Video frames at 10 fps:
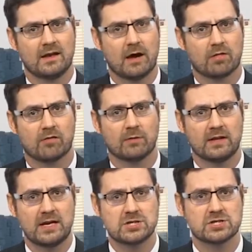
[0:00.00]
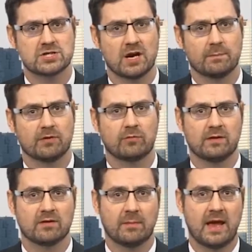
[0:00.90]
Now, it's the relationship
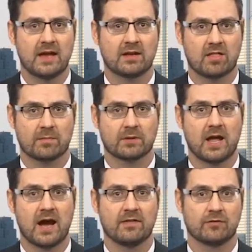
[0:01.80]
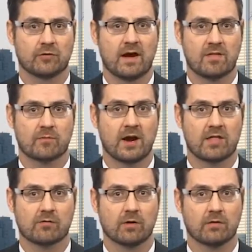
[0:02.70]
between demand and supply that drives
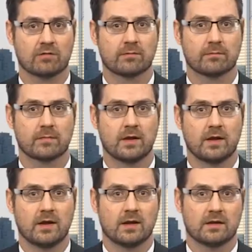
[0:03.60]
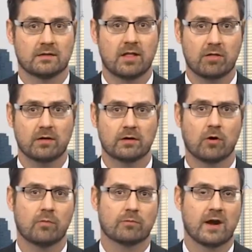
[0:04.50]
price growth. Let's look at
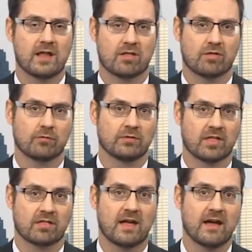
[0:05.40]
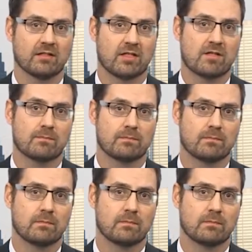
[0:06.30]
home prices through this lens.